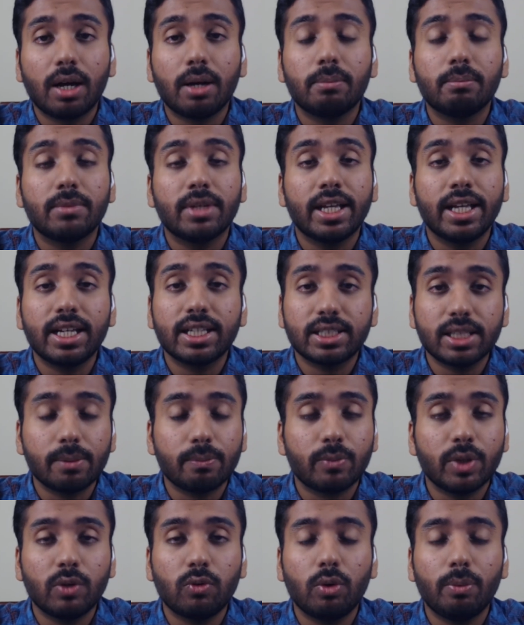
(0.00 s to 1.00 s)
hit us up.
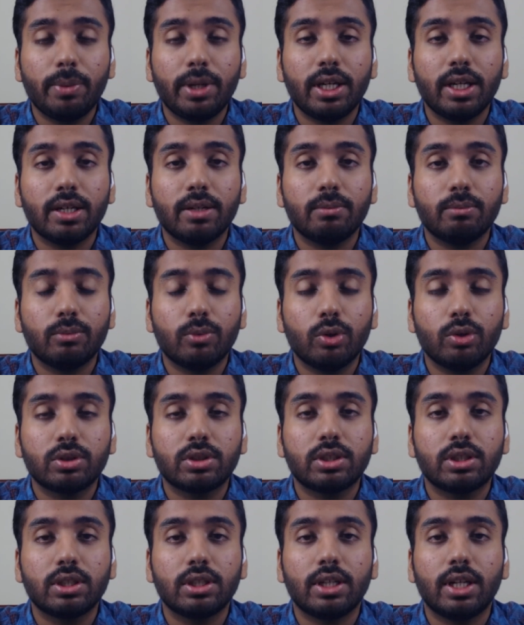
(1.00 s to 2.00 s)
We would be
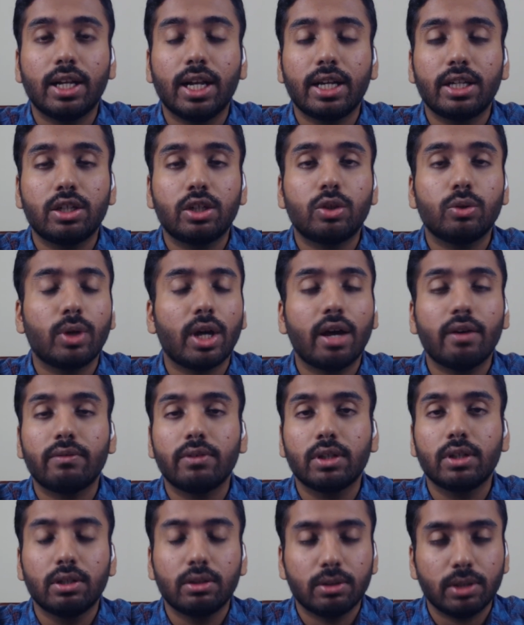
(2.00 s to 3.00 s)
most delighted to have
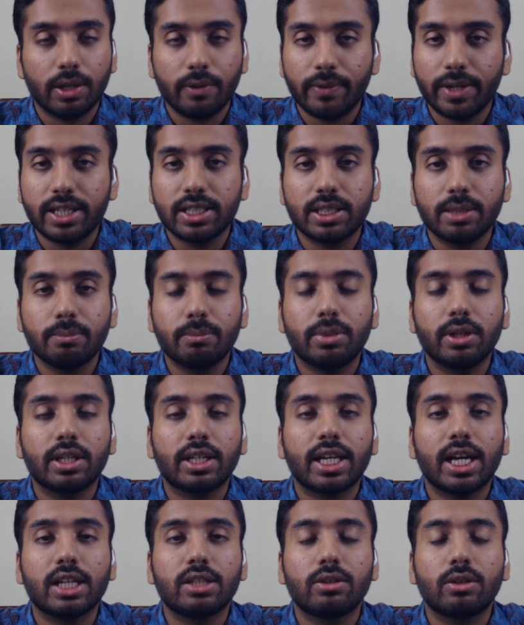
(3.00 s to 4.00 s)
a very simple,
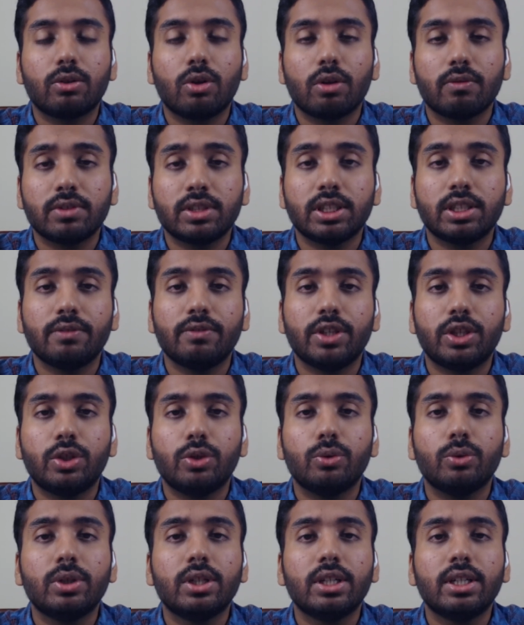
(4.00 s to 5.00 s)
casual conversation with you.